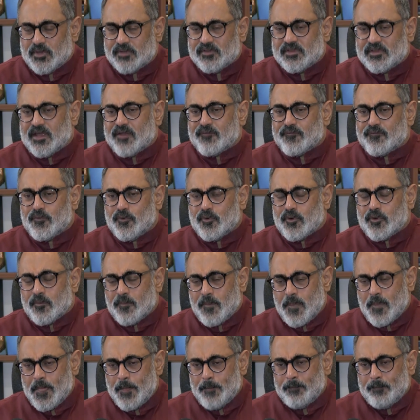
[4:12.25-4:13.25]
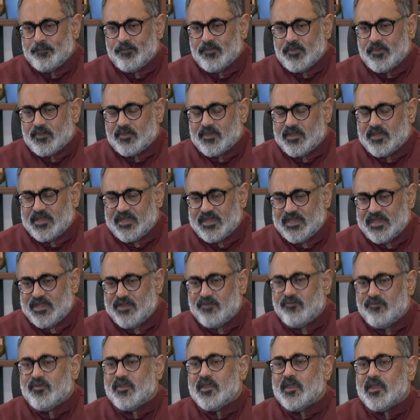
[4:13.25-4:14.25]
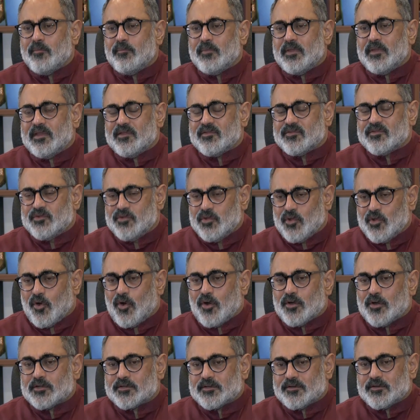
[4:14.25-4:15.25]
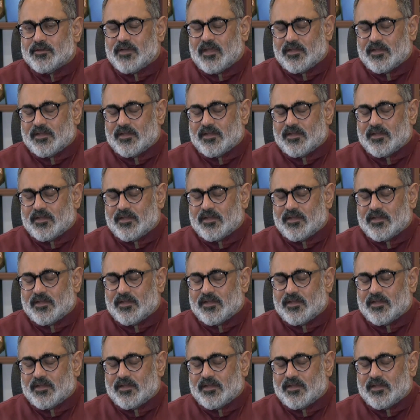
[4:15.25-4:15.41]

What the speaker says: And therefore, the EVM is not,